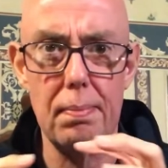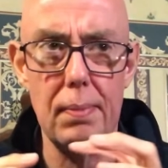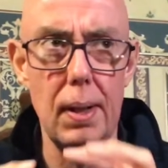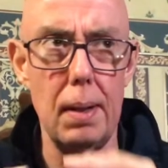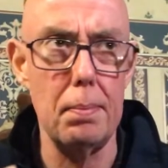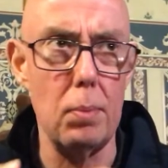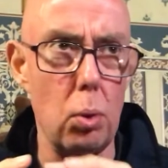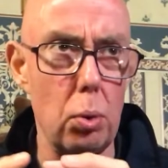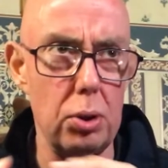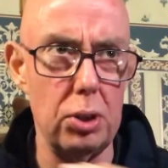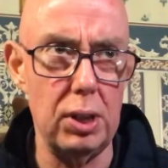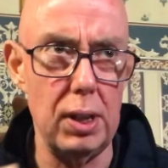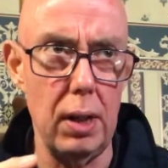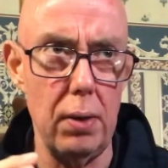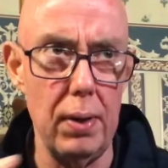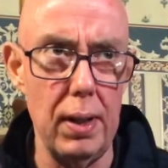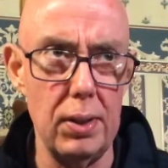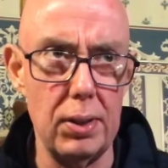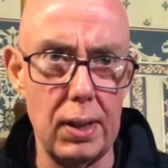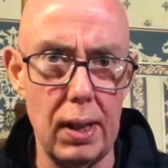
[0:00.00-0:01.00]
more
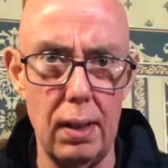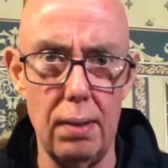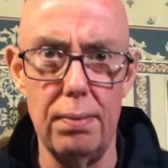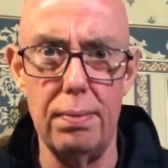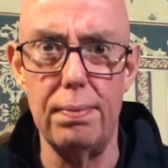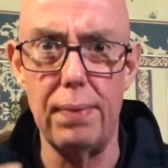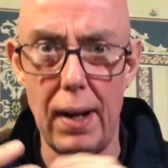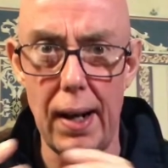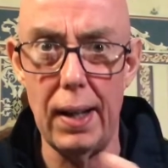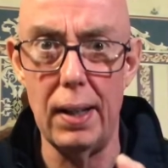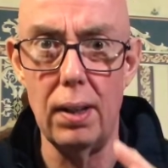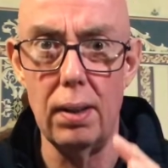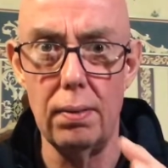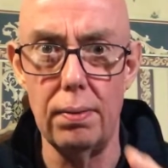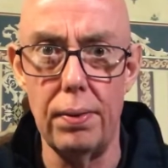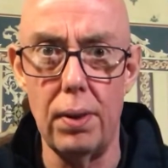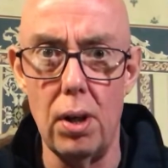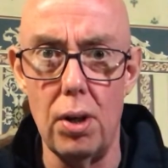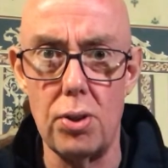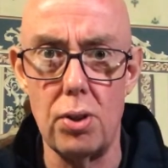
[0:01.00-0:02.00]
serious kind of violent
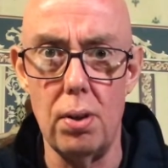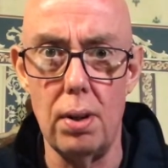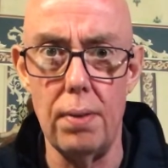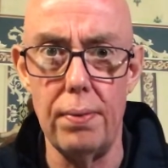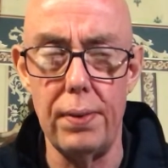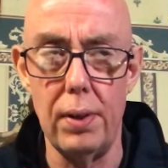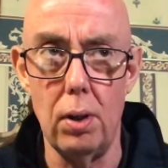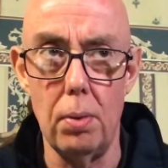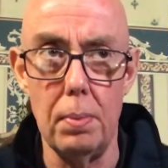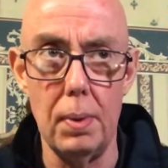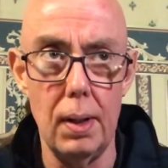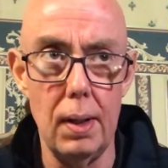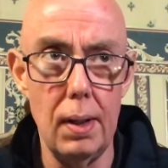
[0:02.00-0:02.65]
version of the film.